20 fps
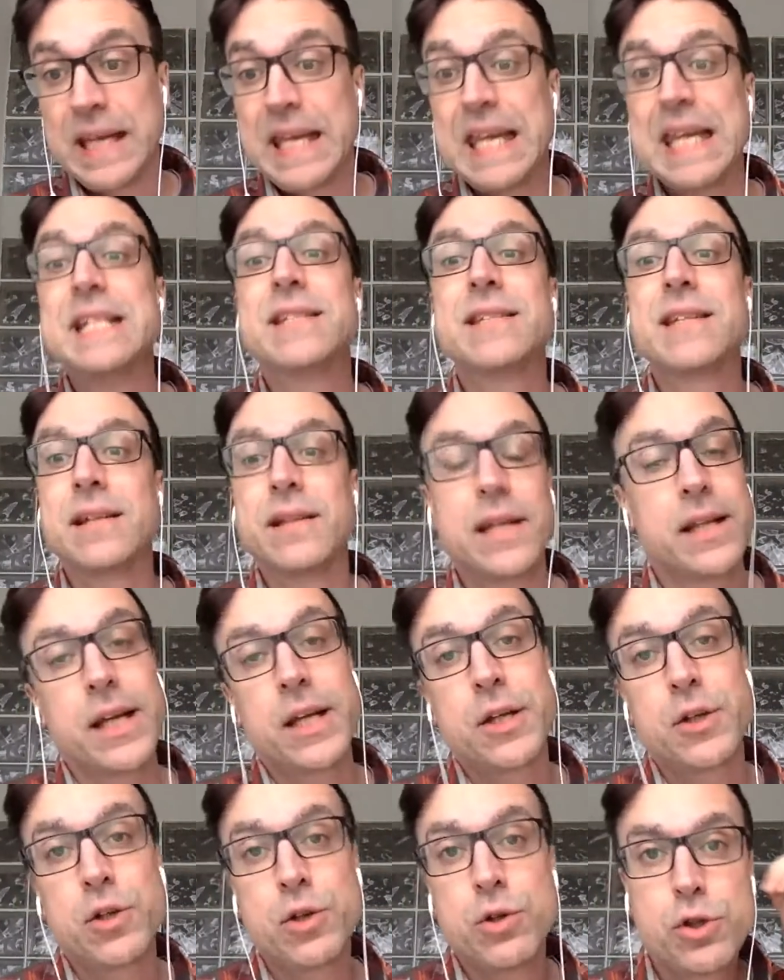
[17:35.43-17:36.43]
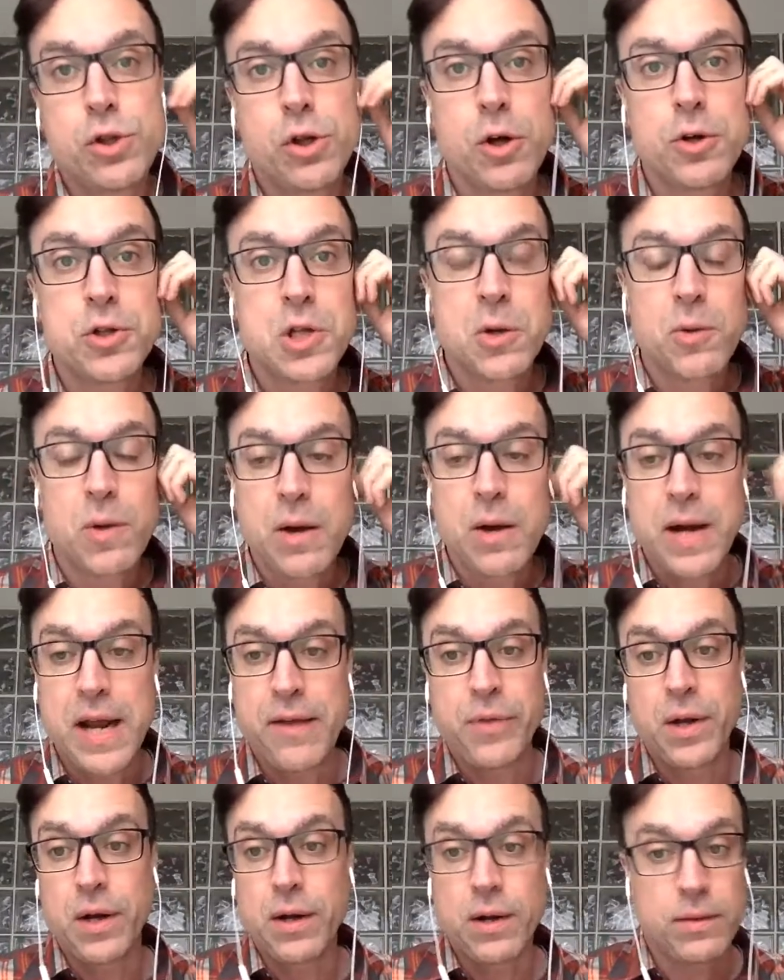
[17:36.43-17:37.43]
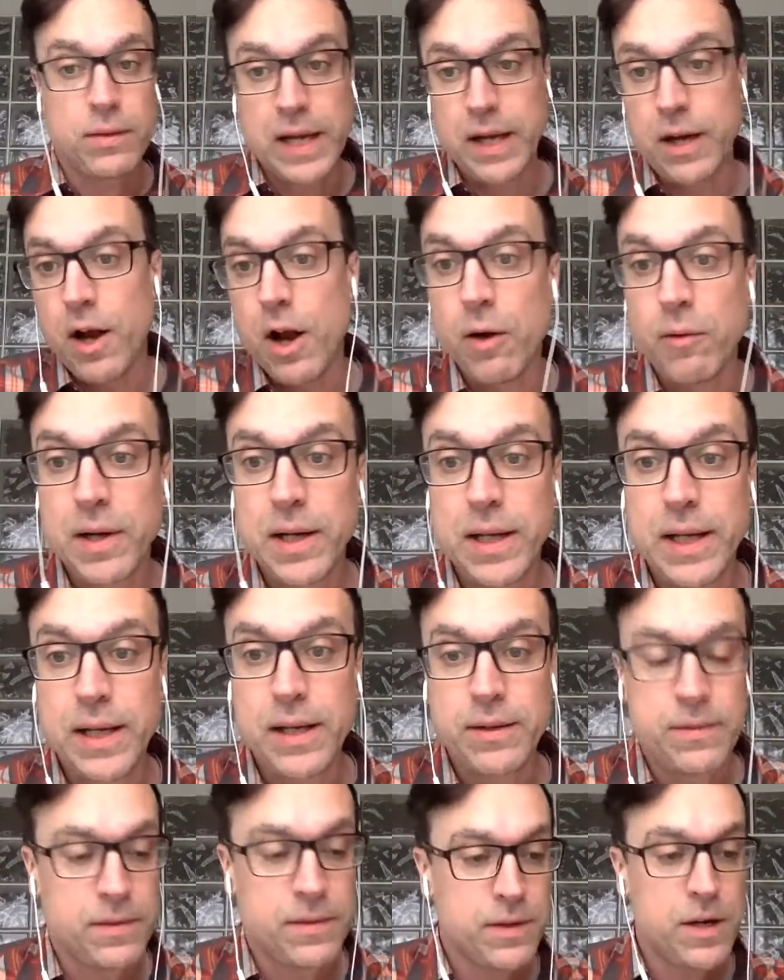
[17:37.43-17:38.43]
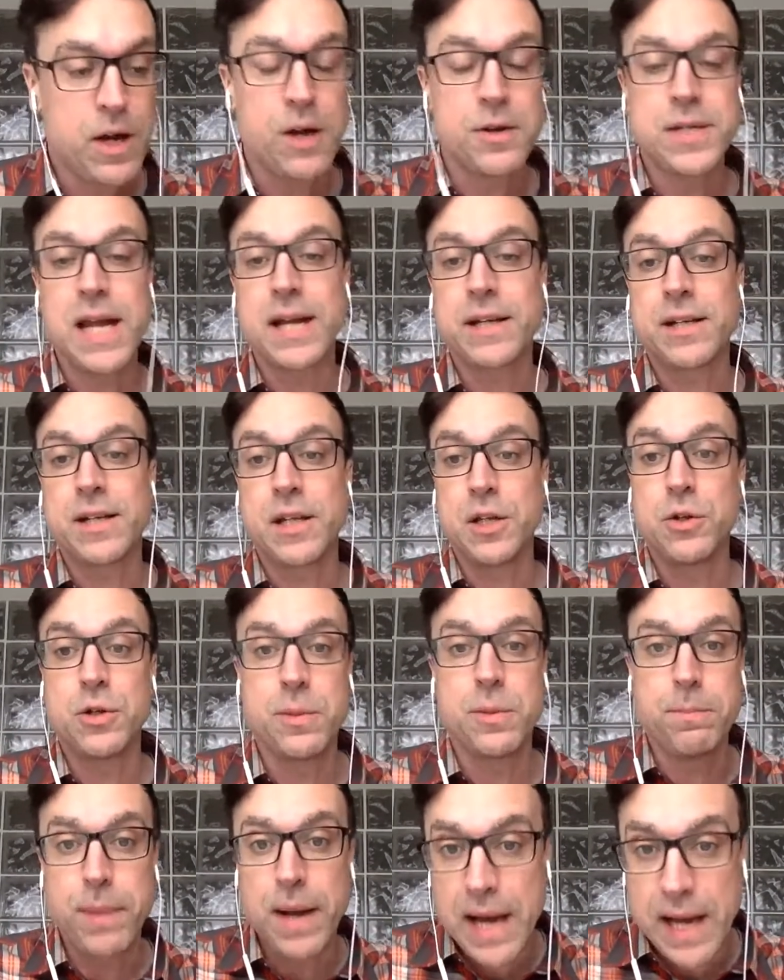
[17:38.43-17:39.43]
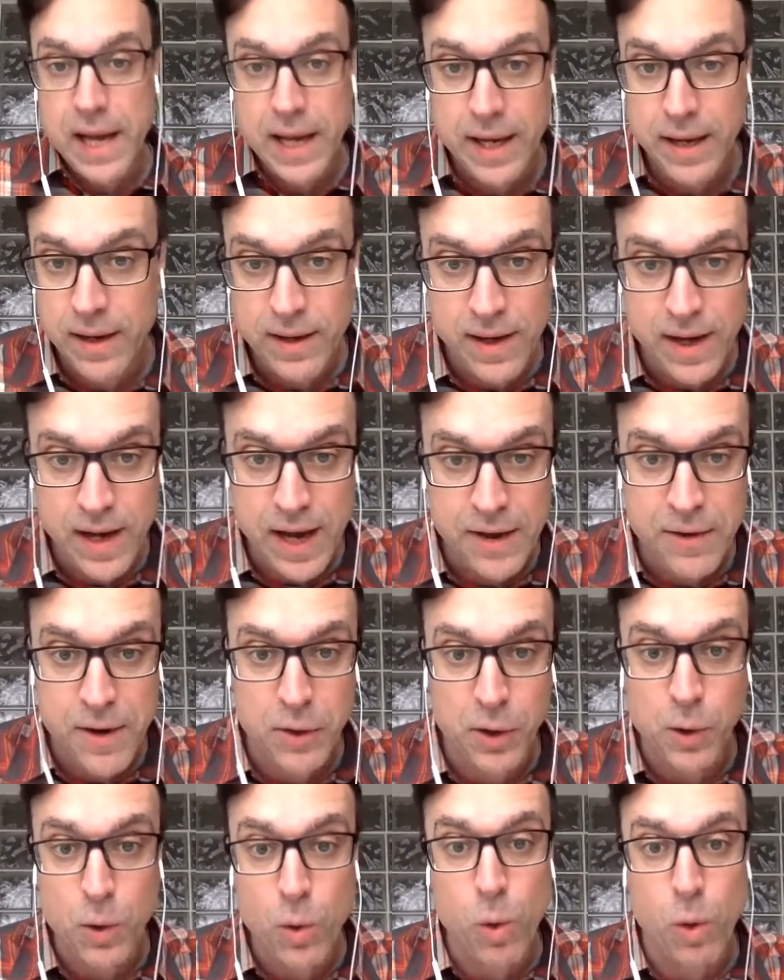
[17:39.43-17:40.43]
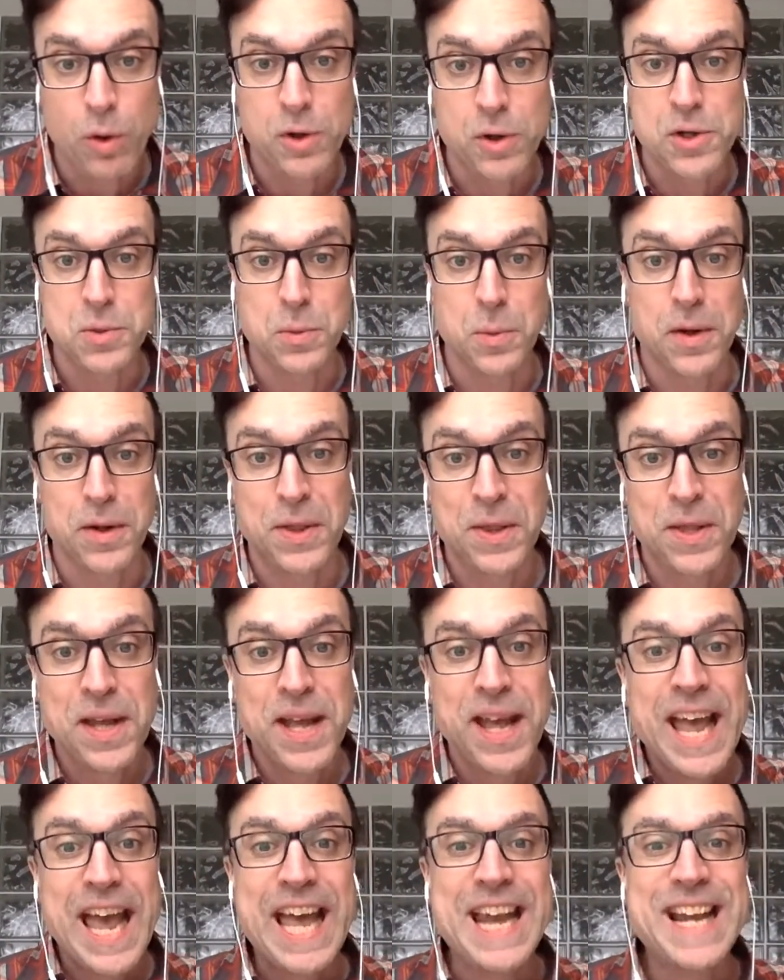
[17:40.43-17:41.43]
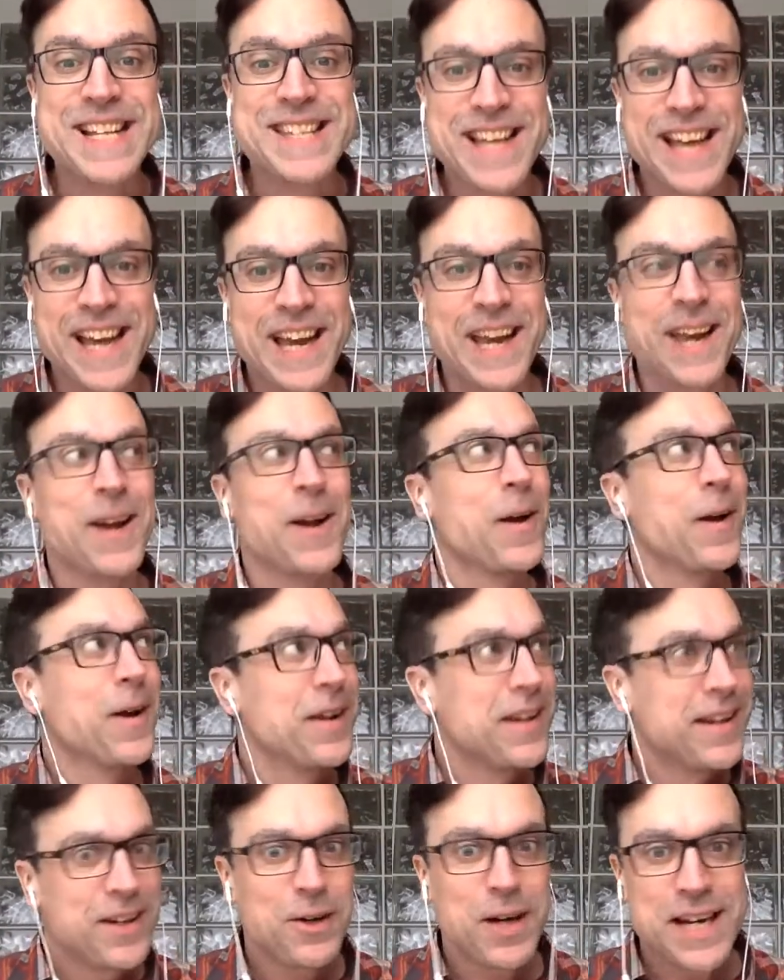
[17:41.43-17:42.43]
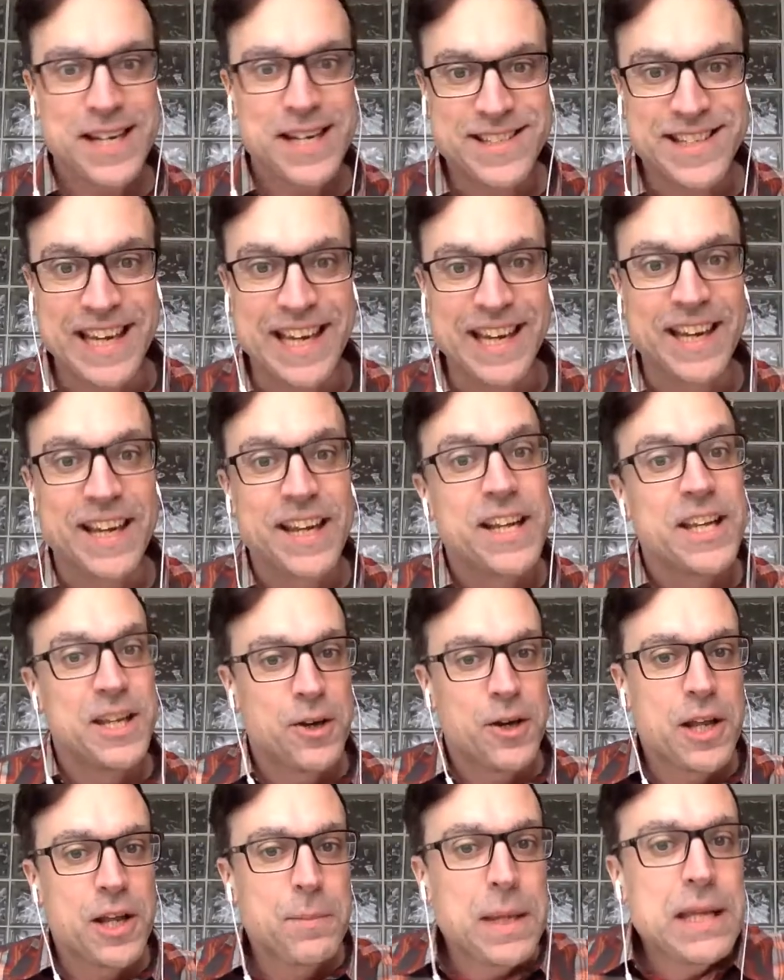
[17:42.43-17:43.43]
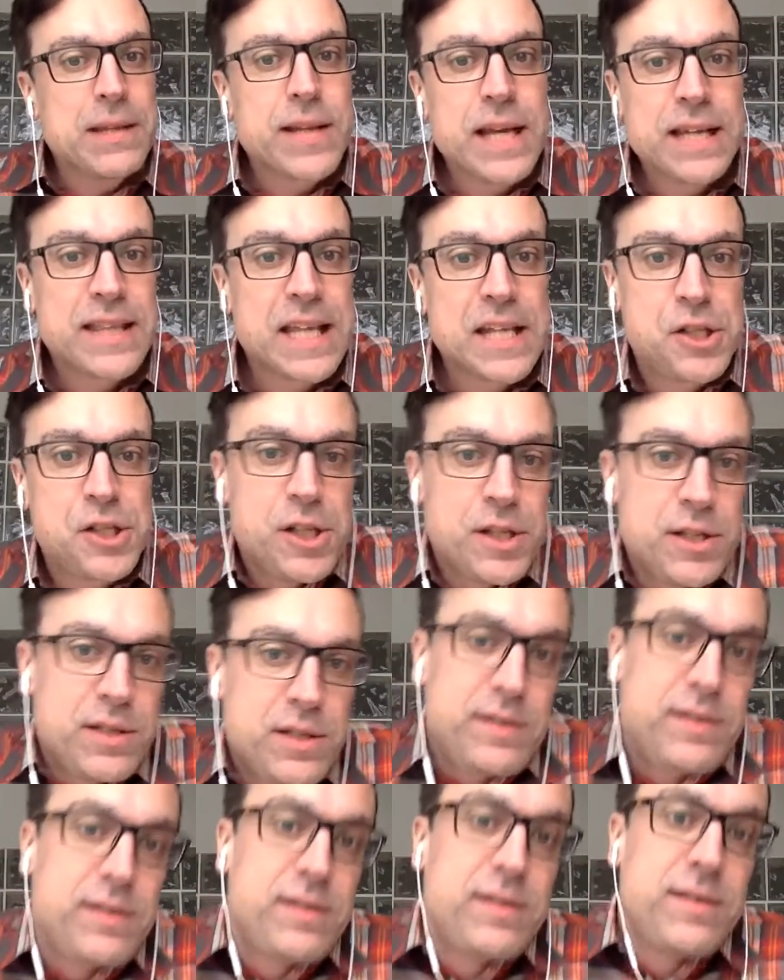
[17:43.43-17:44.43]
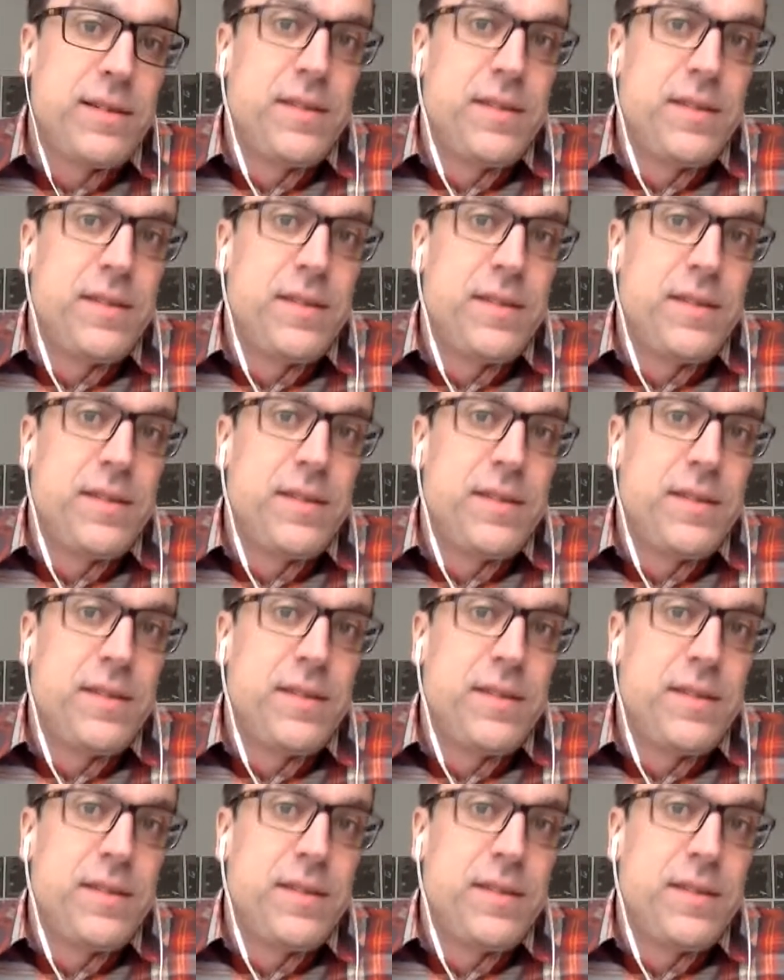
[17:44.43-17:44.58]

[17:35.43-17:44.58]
instantly, like 2 shows go out and they're like already contacting you to buy another quarter's worth. And it's like crazy. You know what I mean? Like that's just